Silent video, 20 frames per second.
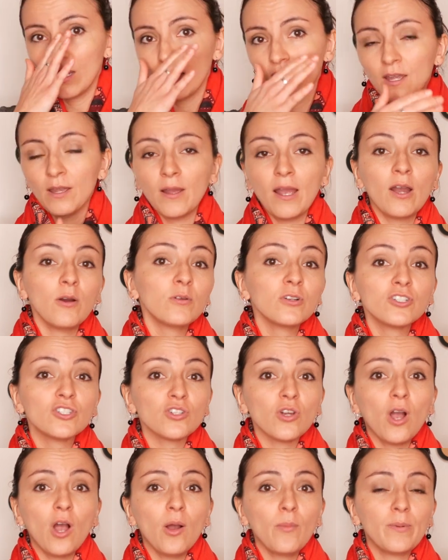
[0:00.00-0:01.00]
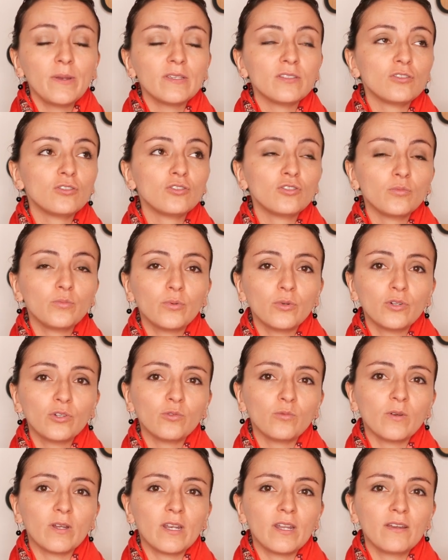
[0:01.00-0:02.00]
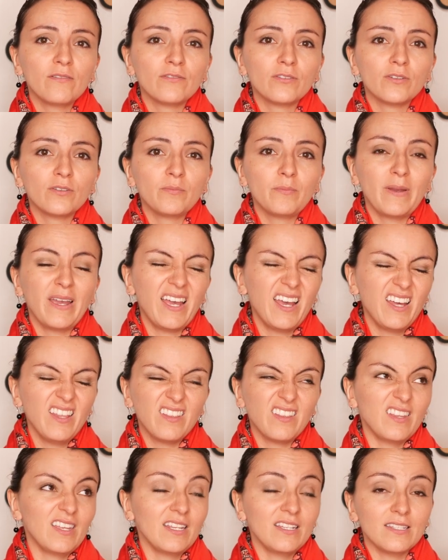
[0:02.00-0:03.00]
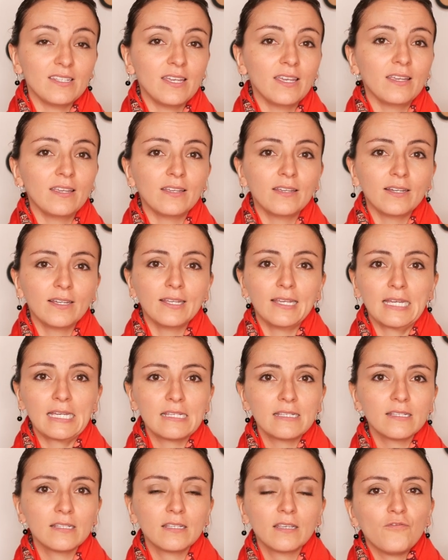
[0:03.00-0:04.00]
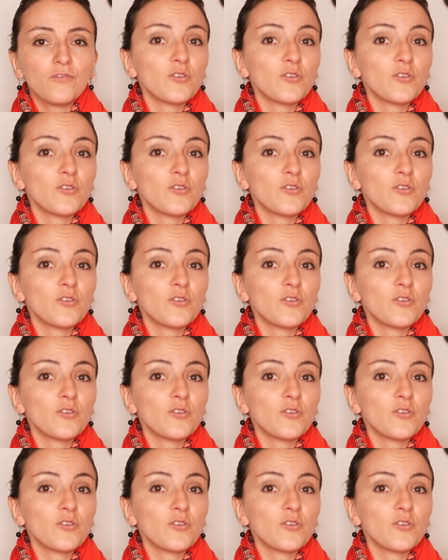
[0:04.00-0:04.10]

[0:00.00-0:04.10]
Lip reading: Our job is to support whatever path they take, I guess.